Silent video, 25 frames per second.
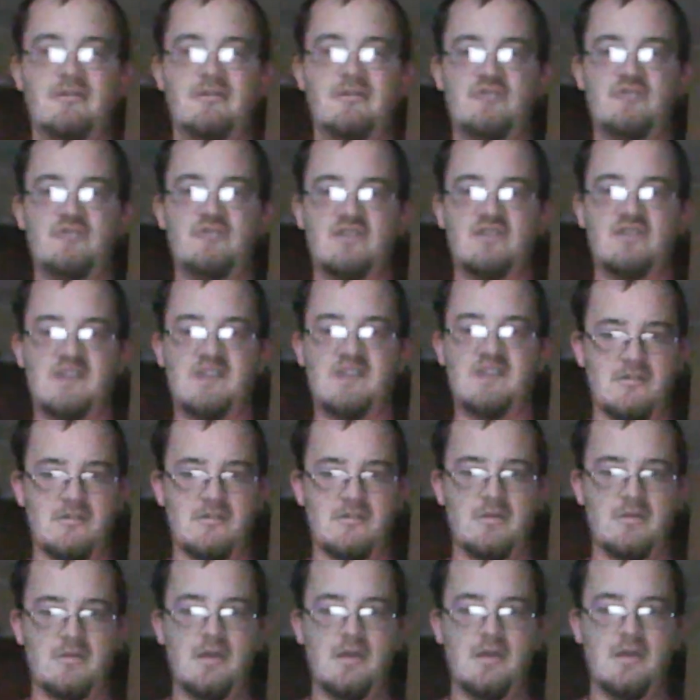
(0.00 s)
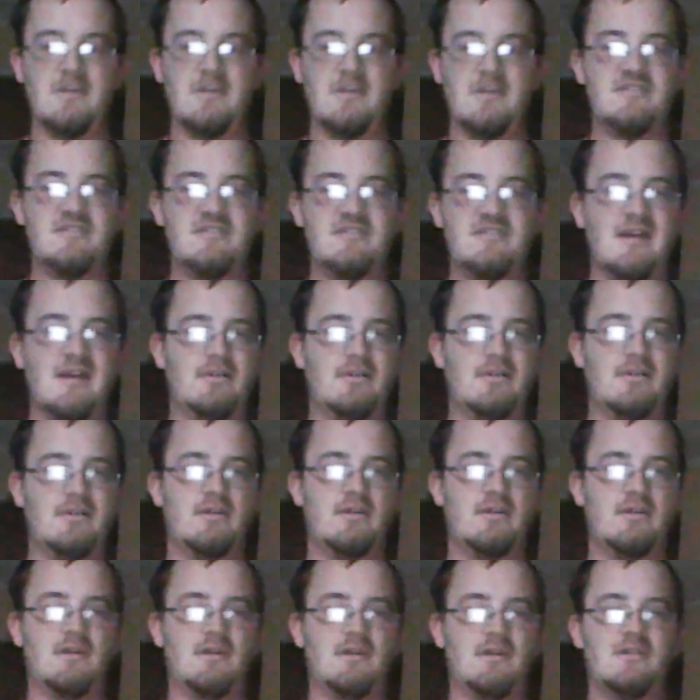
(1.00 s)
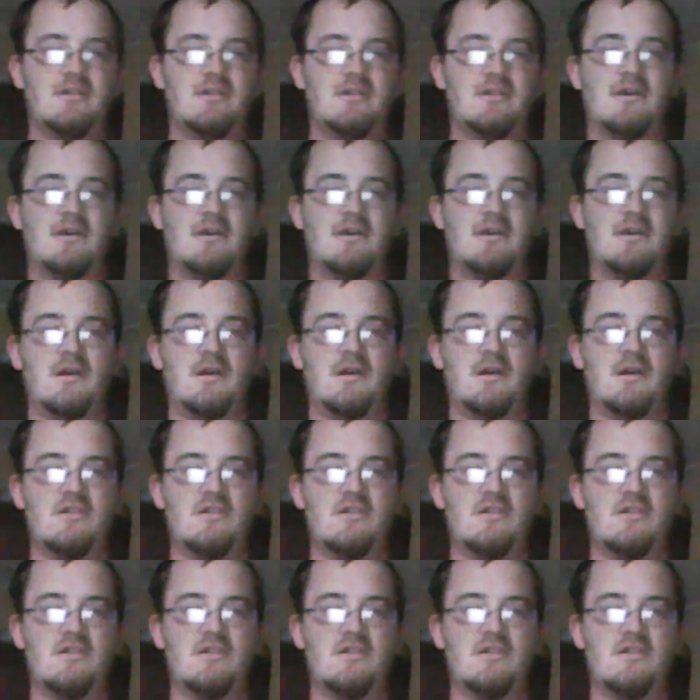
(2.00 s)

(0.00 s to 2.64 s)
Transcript: So anyway, to generally get Rick out.